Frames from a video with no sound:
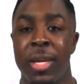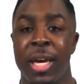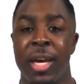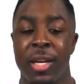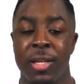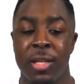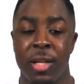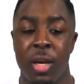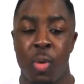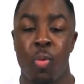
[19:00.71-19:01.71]
because
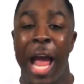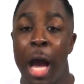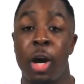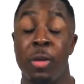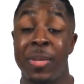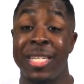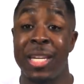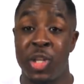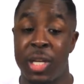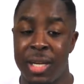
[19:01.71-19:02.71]
we're out of
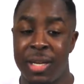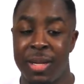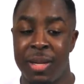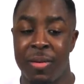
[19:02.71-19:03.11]
position,